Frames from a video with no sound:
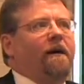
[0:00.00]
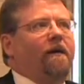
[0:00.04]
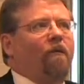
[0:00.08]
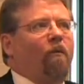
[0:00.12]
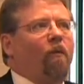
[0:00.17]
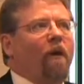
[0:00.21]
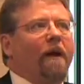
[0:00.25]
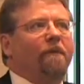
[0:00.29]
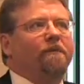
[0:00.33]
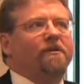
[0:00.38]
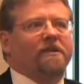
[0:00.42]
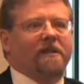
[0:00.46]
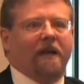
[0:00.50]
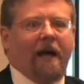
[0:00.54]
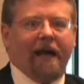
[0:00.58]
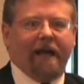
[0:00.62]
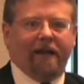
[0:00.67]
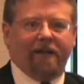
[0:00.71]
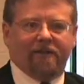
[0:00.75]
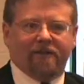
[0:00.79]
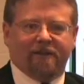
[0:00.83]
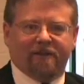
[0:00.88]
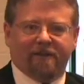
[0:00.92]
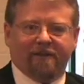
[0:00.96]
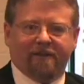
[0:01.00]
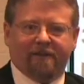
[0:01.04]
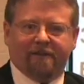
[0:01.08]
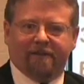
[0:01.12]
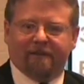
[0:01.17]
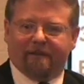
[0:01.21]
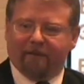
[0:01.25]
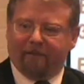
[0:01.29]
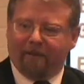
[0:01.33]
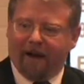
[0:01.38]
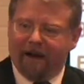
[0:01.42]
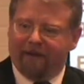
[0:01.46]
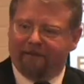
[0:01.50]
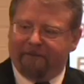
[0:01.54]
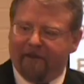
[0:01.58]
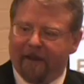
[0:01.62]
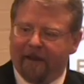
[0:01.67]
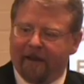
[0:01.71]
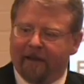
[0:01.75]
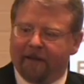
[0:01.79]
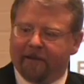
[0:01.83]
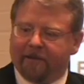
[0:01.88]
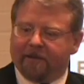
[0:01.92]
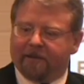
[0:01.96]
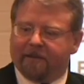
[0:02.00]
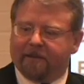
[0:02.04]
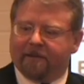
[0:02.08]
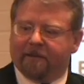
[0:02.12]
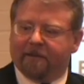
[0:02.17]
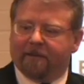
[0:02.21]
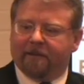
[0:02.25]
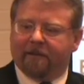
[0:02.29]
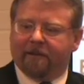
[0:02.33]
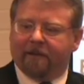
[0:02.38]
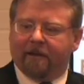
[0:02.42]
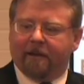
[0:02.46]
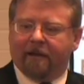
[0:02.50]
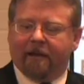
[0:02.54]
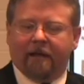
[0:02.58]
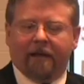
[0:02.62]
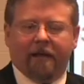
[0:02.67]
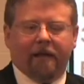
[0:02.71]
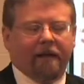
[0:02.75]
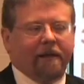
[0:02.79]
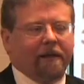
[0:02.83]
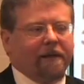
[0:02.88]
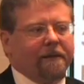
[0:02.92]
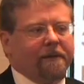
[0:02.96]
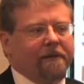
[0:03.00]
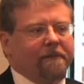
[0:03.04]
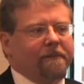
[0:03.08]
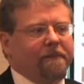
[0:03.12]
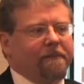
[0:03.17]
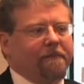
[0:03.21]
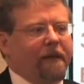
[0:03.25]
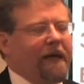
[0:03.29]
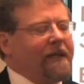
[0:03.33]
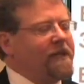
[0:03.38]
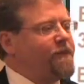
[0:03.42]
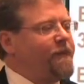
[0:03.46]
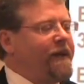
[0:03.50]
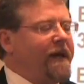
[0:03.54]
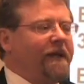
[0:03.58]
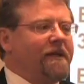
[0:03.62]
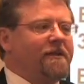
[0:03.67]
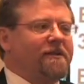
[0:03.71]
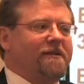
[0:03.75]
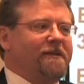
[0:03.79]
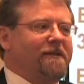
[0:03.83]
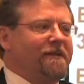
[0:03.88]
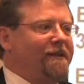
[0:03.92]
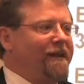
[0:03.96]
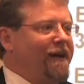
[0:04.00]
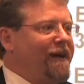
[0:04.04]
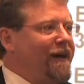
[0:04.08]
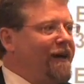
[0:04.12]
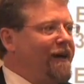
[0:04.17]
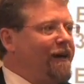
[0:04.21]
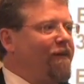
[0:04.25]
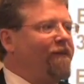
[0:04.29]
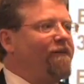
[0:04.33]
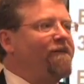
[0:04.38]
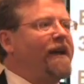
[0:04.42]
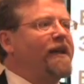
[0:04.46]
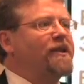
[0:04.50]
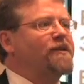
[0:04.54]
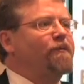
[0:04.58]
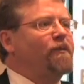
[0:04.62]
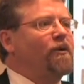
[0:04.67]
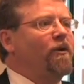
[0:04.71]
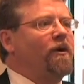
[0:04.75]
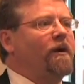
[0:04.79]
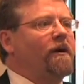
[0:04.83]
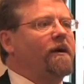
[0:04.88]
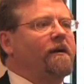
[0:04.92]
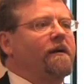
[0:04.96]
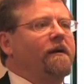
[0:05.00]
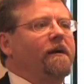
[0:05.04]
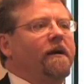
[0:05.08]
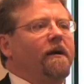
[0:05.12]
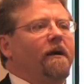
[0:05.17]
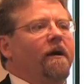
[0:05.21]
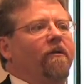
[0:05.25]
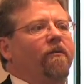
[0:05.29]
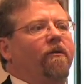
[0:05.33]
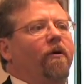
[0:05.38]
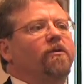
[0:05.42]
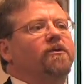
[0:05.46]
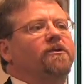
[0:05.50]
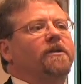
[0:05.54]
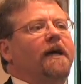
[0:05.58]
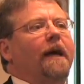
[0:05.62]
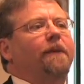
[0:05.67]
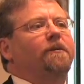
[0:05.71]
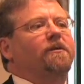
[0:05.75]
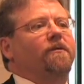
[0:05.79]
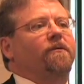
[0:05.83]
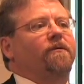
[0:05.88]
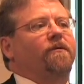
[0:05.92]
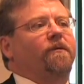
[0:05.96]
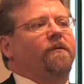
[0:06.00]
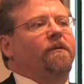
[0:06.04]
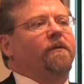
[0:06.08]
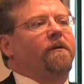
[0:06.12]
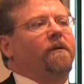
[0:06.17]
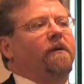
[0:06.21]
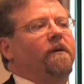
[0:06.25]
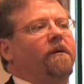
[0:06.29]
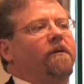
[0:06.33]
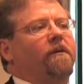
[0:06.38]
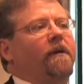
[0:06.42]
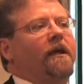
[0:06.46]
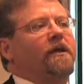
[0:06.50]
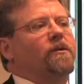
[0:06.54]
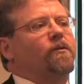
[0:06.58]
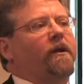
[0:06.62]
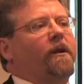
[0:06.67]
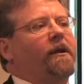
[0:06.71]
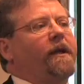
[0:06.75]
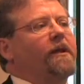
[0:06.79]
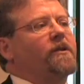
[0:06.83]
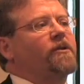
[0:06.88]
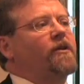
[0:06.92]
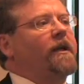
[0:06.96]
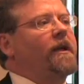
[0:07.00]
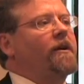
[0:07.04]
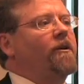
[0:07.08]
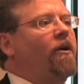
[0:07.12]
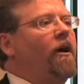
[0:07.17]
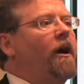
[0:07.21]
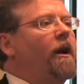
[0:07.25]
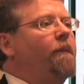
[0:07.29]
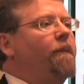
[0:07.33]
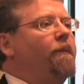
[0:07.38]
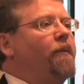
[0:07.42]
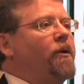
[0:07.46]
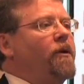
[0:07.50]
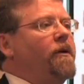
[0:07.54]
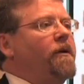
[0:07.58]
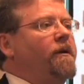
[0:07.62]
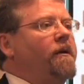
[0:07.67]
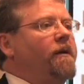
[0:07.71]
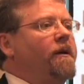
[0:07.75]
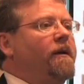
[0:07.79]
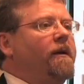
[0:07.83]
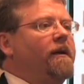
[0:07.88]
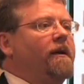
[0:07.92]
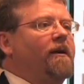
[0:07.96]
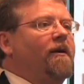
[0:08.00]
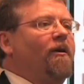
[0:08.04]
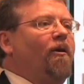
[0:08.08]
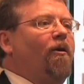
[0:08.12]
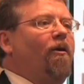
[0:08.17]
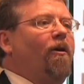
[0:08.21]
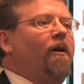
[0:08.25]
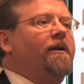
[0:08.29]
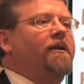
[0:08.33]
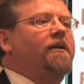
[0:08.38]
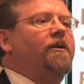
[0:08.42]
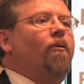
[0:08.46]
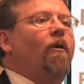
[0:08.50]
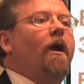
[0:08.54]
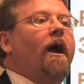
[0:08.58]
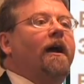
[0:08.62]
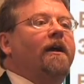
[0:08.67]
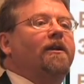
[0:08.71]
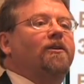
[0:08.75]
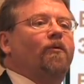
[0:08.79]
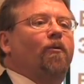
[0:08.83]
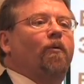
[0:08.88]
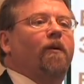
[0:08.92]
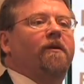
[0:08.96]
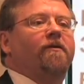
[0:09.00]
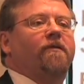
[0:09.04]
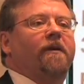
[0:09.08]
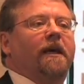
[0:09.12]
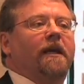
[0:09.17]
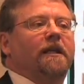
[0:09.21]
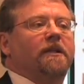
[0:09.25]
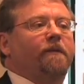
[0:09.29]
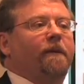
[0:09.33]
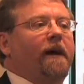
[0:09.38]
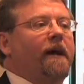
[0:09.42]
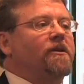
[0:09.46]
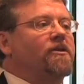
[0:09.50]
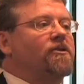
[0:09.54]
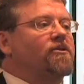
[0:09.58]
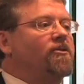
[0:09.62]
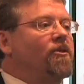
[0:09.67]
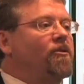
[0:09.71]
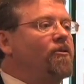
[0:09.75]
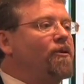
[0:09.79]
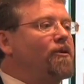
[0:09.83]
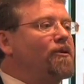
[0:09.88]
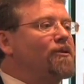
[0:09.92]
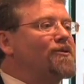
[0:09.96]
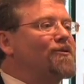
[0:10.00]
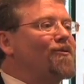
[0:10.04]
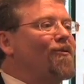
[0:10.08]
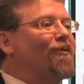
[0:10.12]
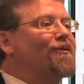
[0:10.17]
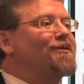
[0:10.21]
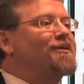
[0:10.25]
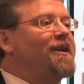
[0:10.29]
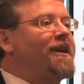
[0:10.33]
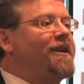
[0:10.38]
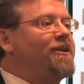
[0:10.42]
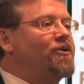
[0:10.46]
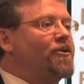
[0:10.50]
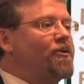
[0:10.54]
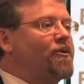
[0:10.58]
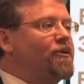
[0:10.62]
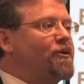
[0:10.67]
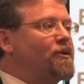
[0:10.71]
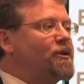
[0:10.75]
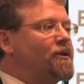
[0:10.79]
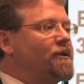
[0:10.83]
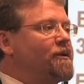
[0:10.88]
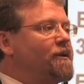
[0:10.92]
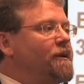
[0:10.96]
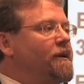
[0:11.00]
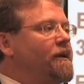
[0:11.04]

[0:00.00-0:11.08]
websites, MySpace, Facebook, those types of things where kids are getting on and putting on derogatory things about students or teachers.